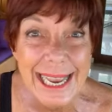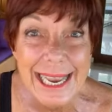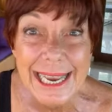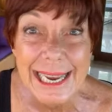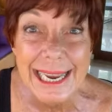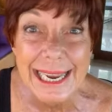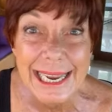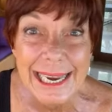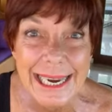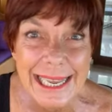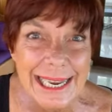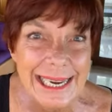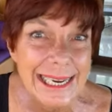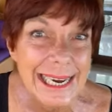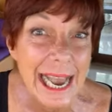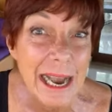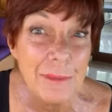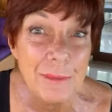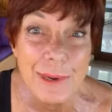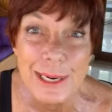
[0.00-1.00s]

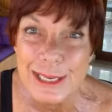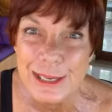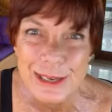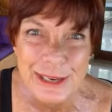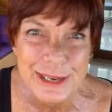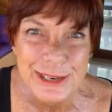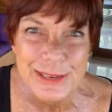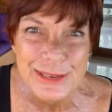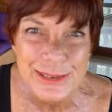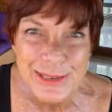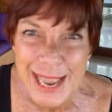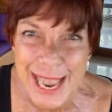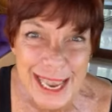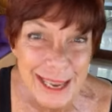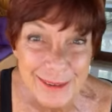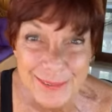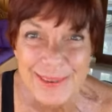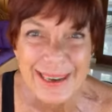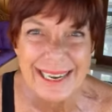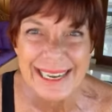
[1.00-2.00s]
anytime we choose,
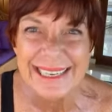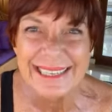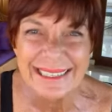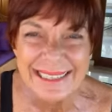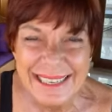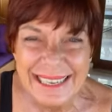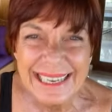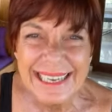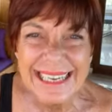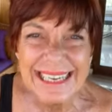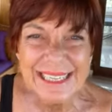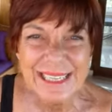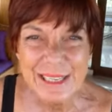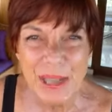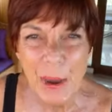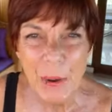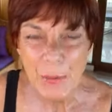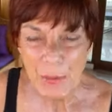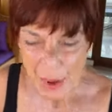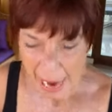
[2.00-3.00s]
can't we?
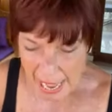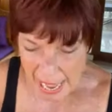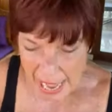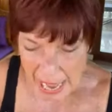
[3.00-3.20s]
So